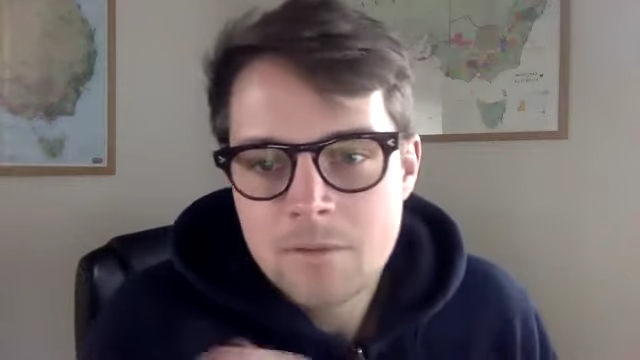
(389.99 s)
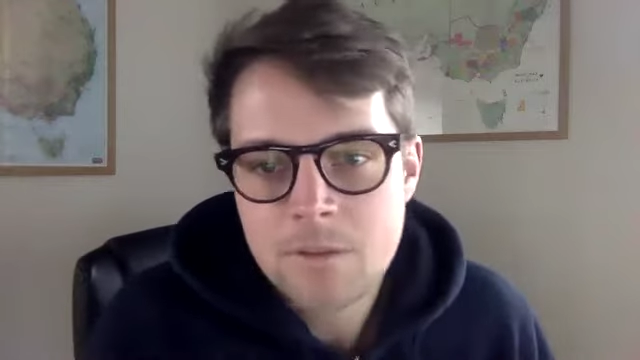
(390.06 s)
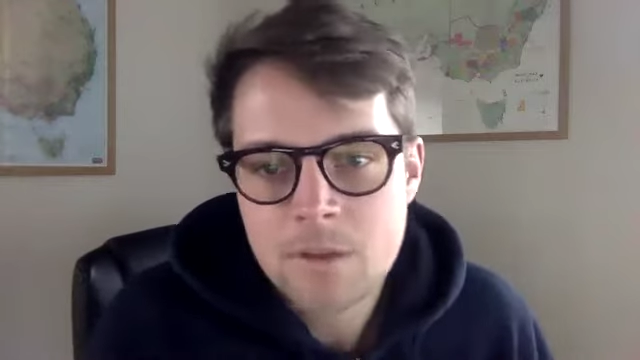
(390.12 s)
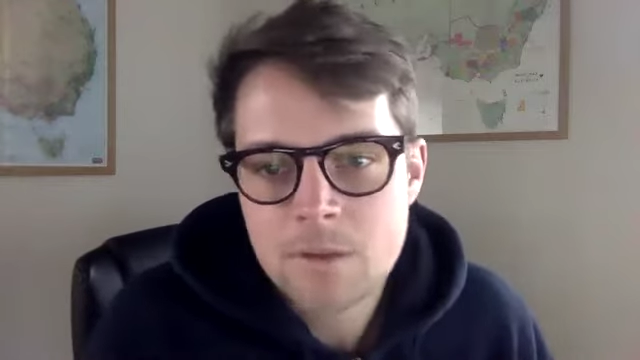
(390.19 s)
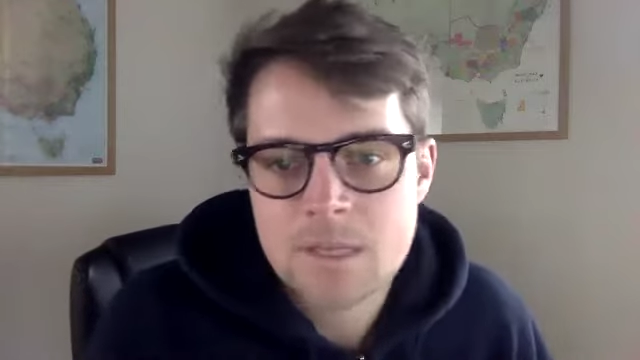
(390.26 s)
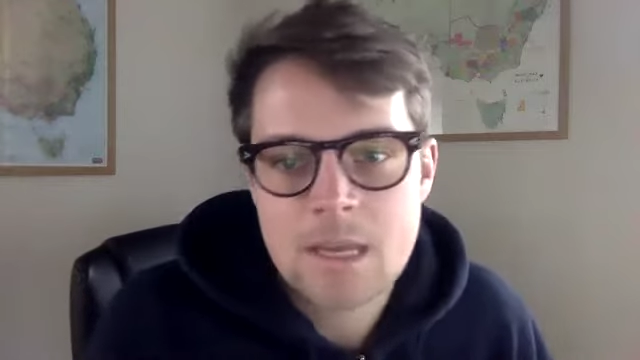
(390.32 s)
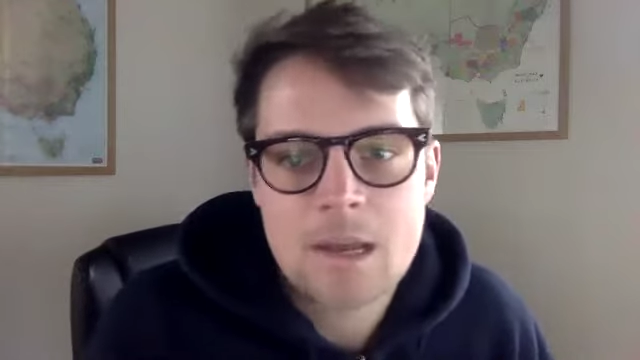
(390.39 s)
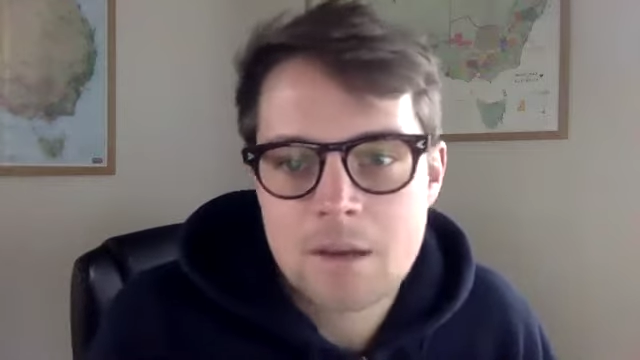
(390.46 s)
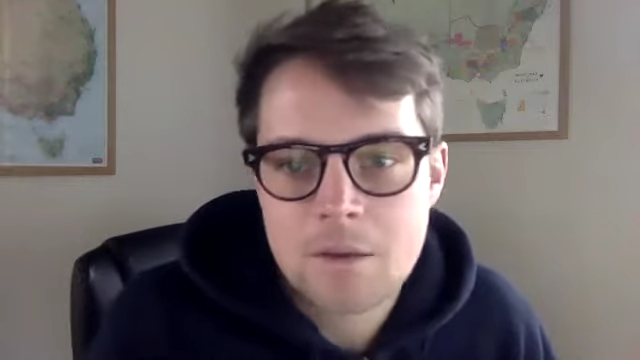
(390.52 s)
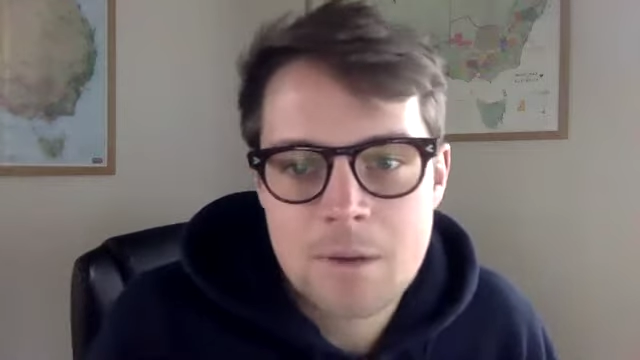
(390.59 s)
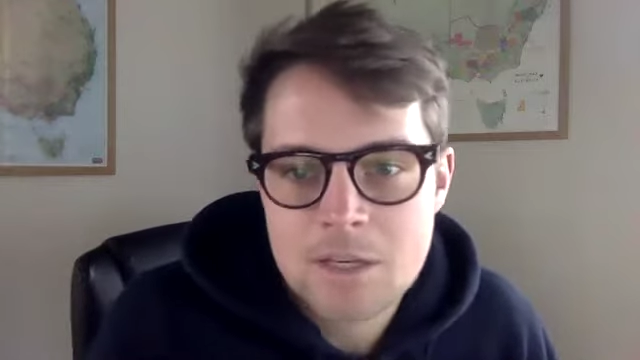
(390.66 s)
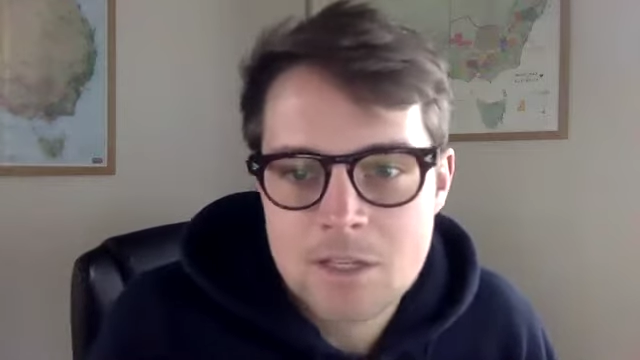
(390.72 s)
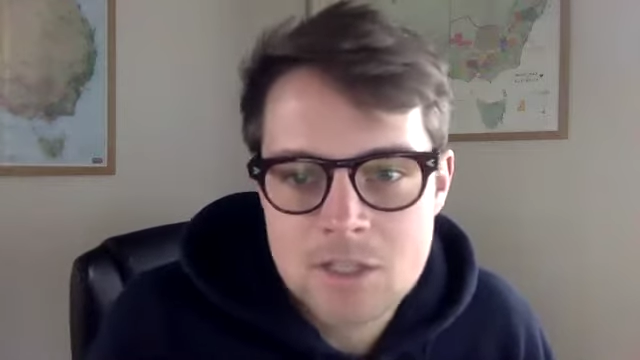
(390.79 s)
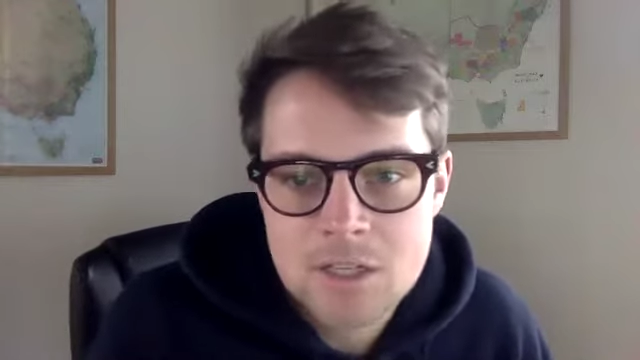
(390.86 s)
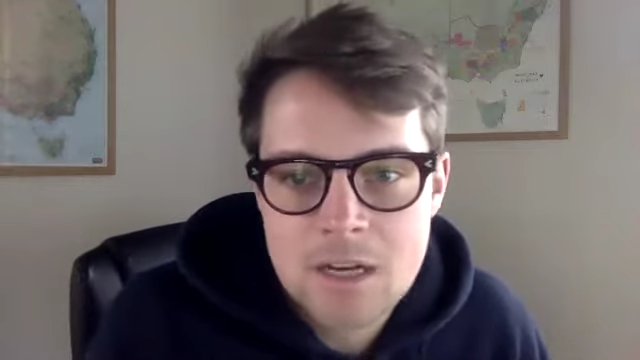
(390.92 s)
fills out a
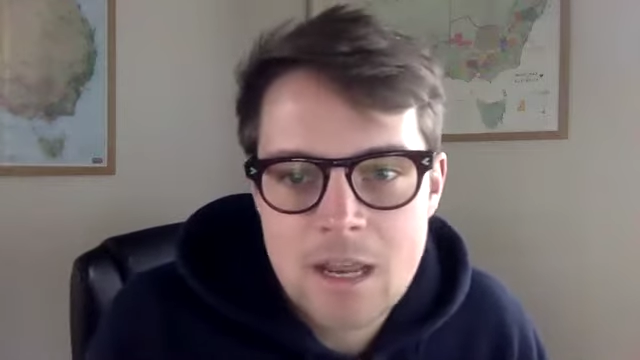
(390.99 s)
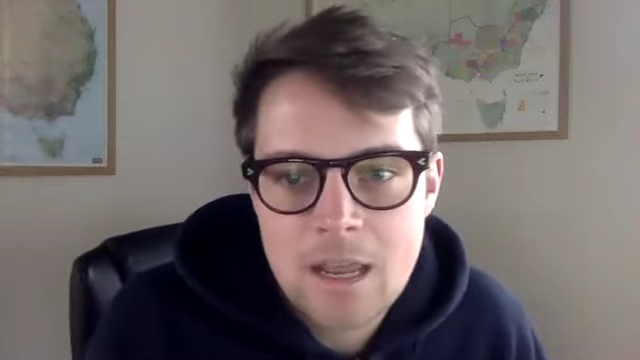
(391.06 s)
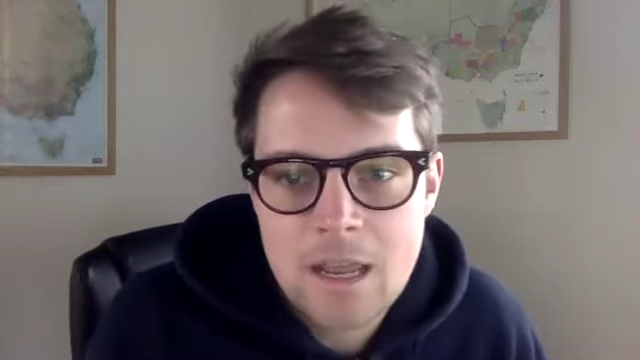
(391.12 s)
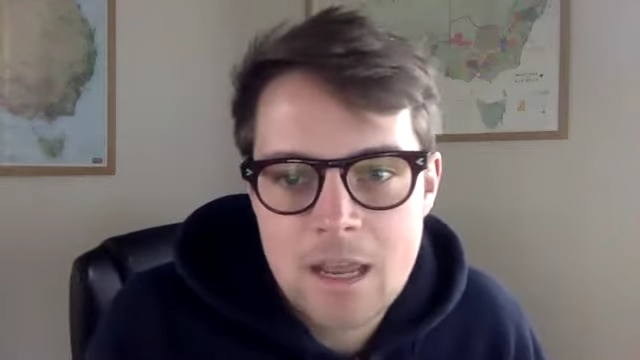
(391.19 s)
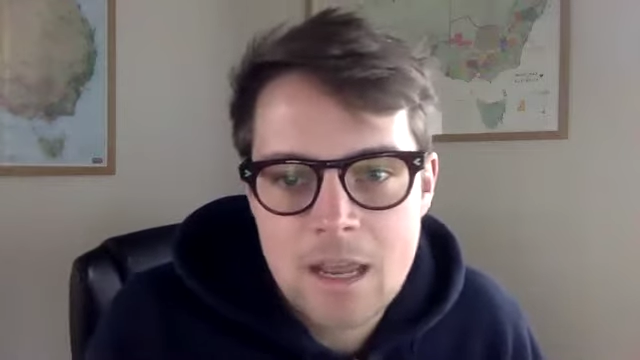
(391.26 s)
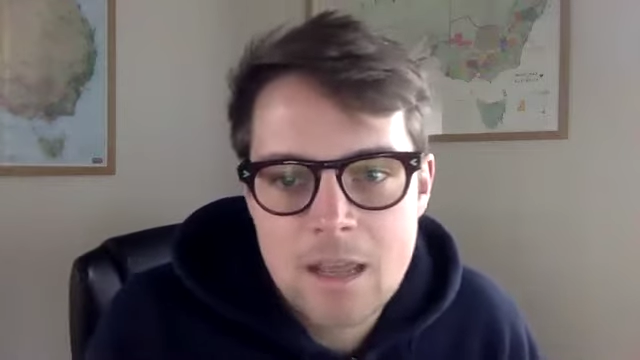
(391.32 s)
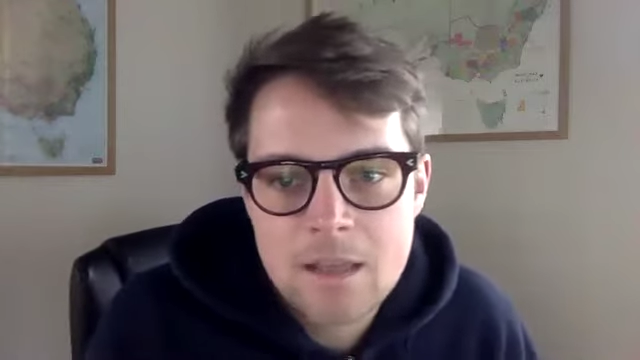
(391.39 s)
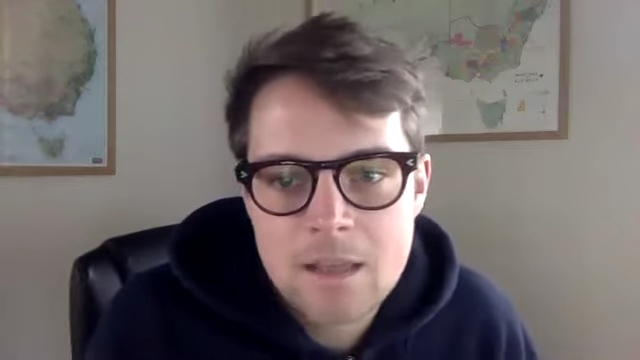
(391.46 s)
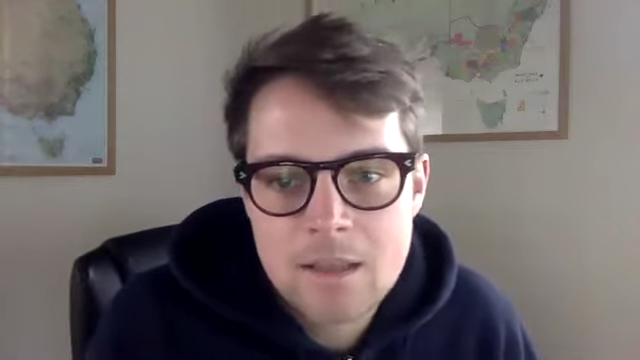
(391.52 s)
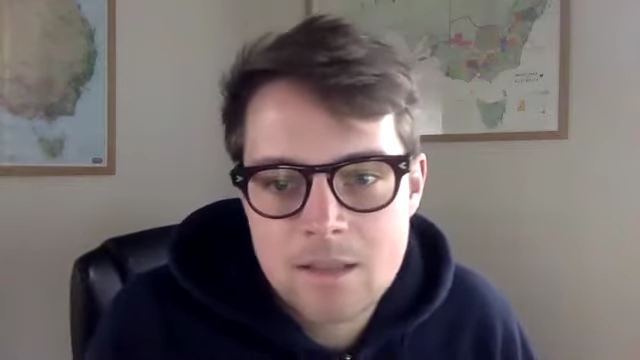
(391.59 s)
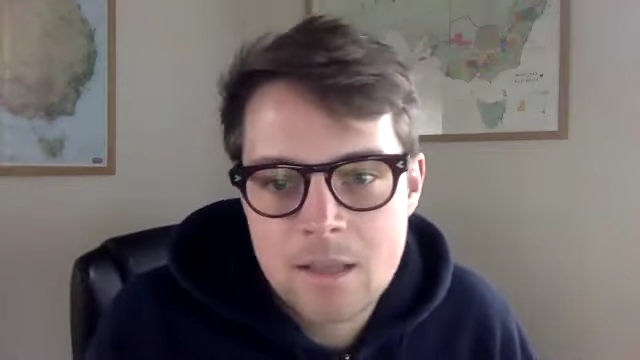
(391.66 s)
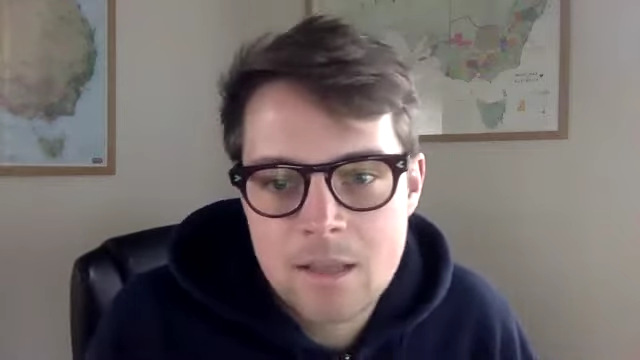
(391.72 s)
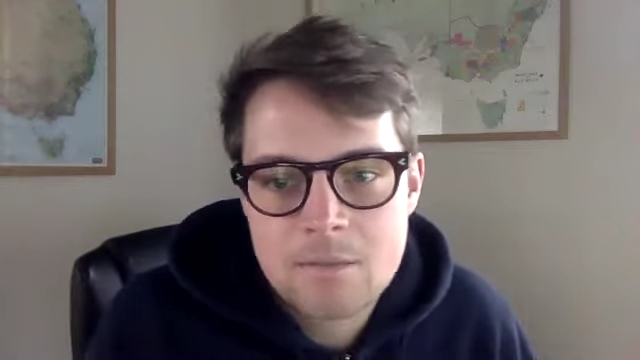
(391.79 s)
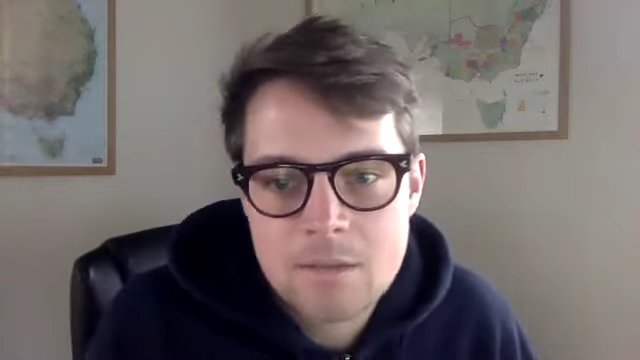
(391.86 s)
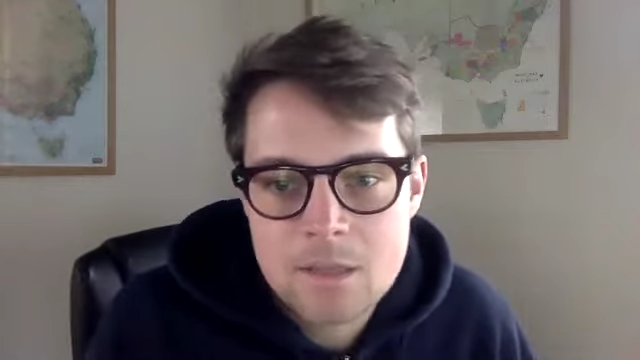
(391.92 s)
questionnaire that